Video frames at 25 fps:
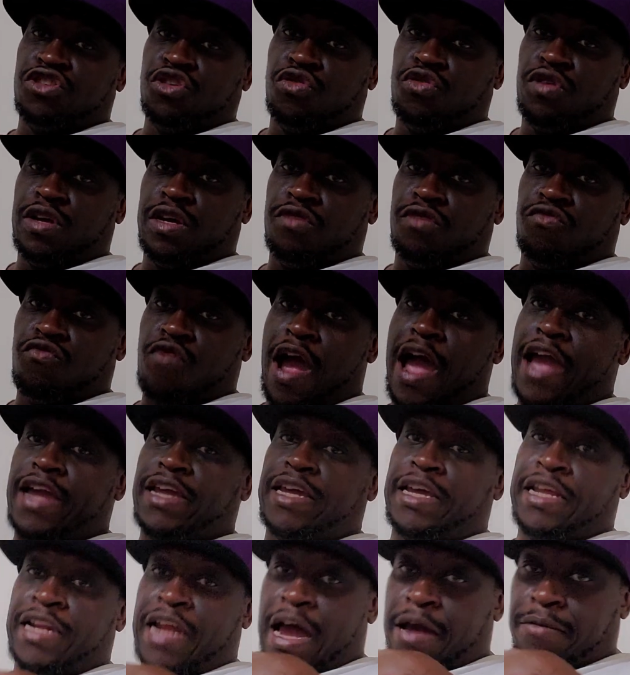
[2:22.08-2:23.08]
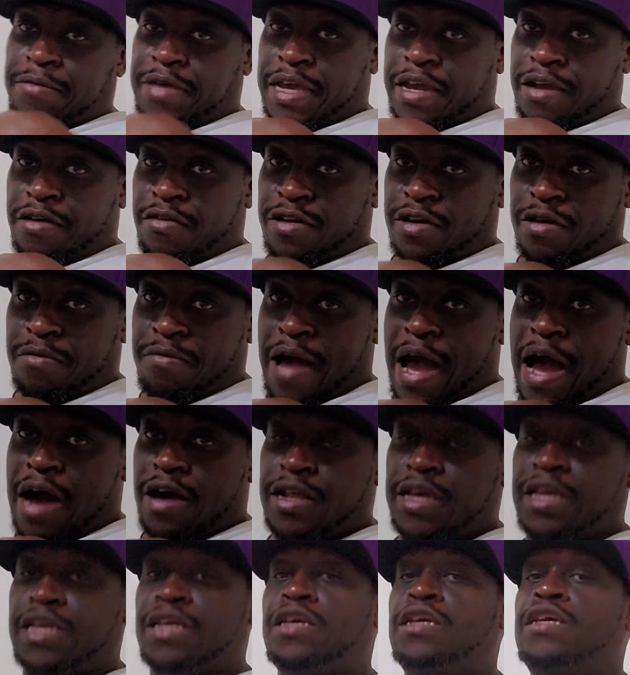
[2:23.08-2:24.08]
to it, right, and I'm hearing
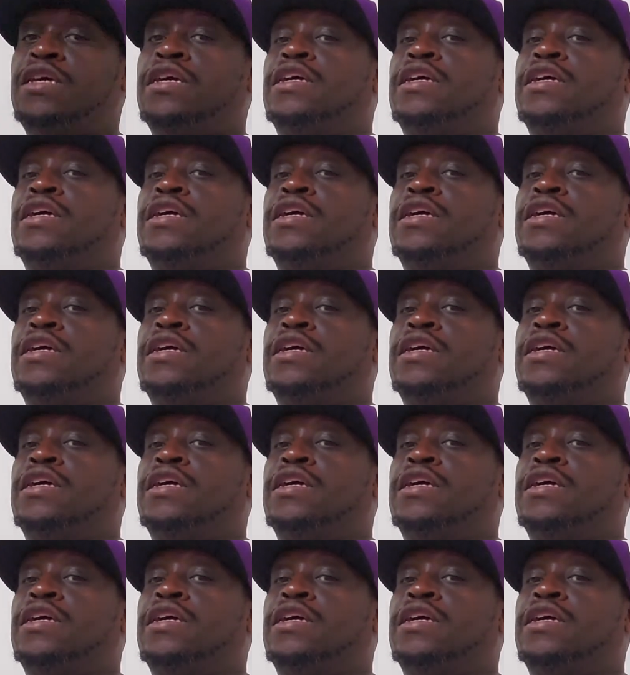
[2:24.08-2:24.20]
about it,